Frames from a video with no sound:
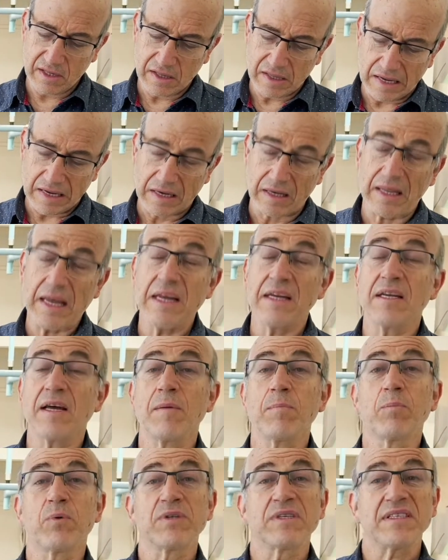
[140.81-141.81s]
it'll end
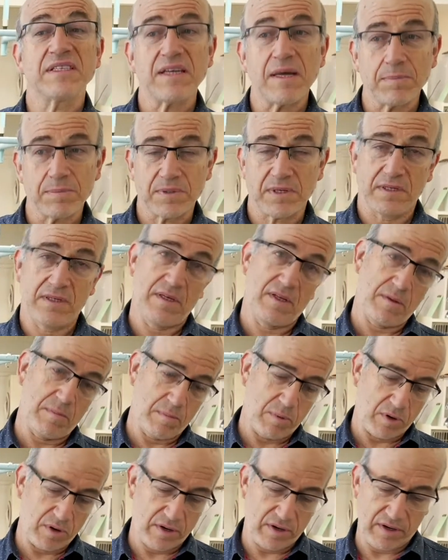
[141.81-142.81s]
up with sepsis in the
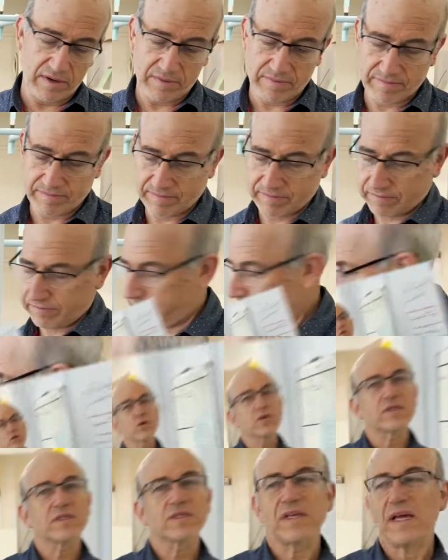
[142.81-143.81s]
body. I've
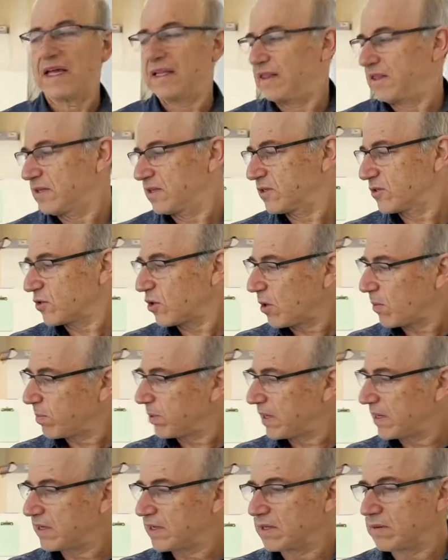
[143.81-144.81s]
looked at the sample
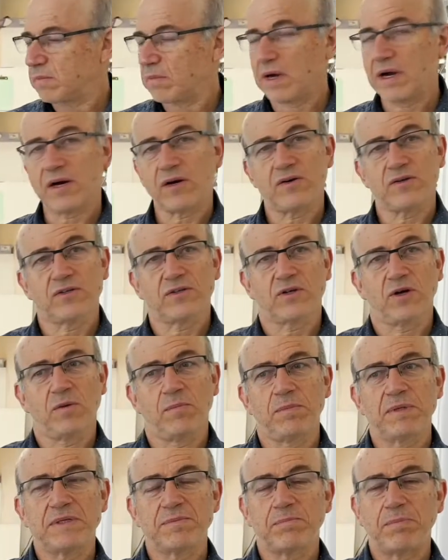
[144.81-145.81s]
under the
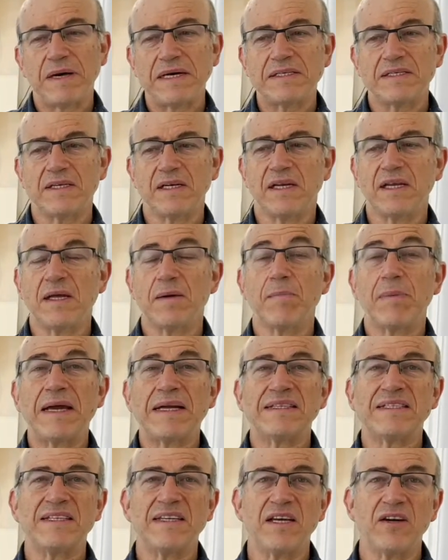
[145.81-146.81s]
microscope. It's basically a
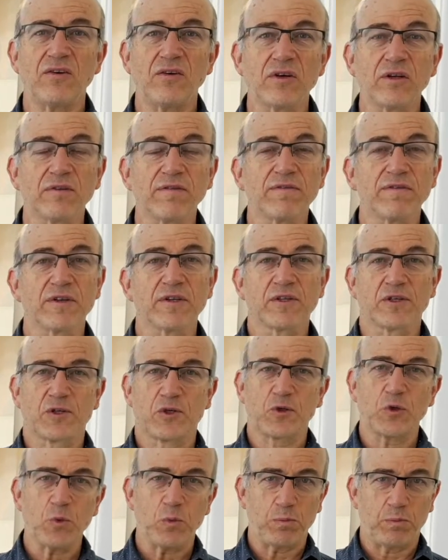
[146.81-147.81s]
bacterial filled
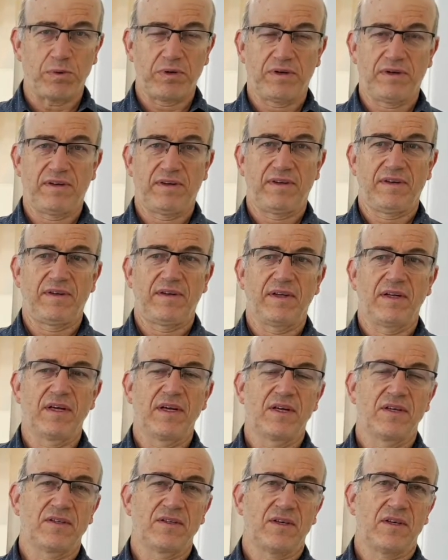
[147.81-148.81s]
soup.
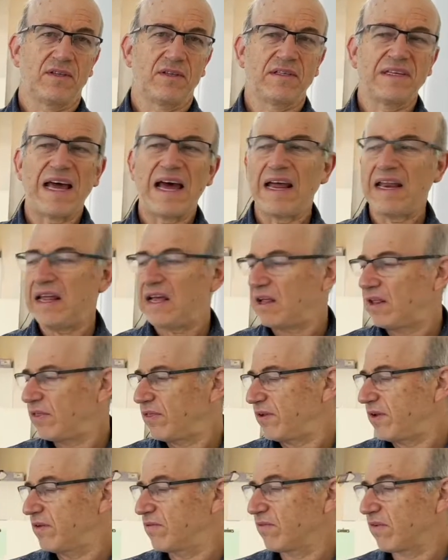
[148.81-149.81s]
So it's this
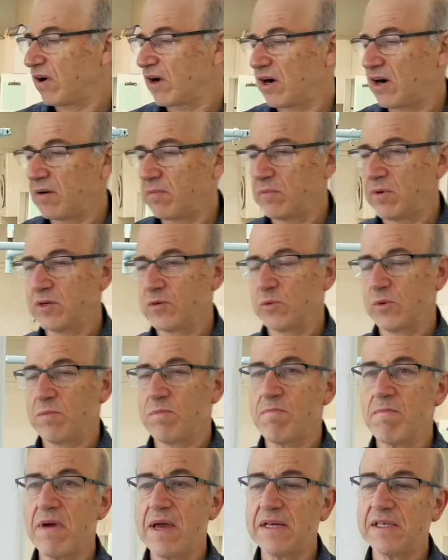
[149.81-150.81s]
unhealthy environment with
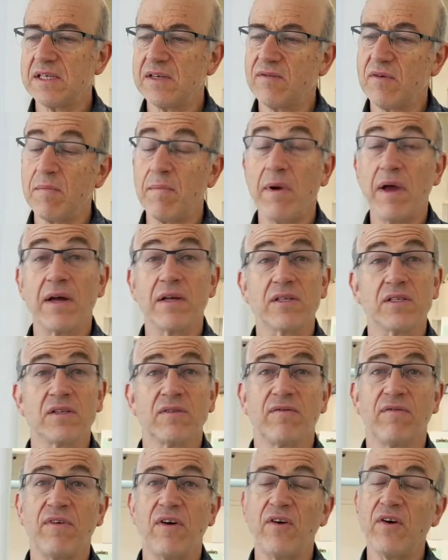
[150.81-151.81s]
massive amounts of
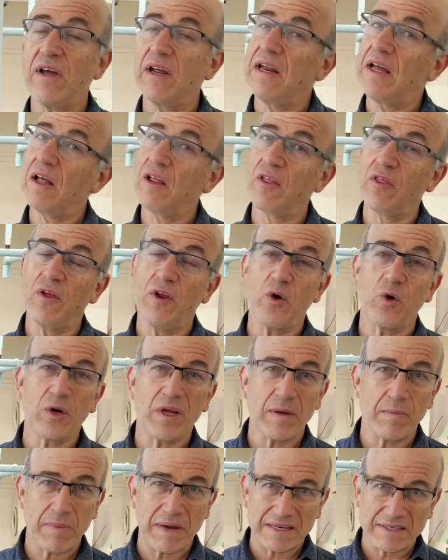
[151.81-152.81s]
very unhealthy
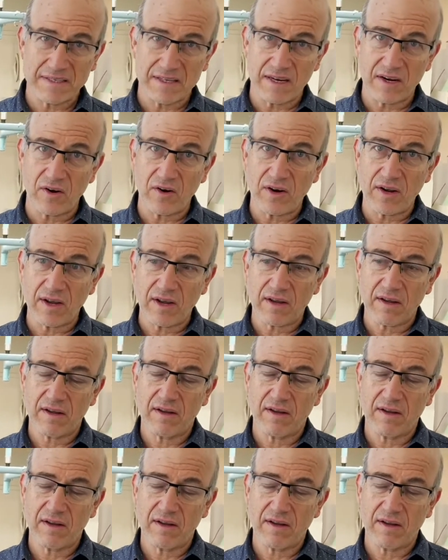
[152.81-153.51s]
looking bacteria.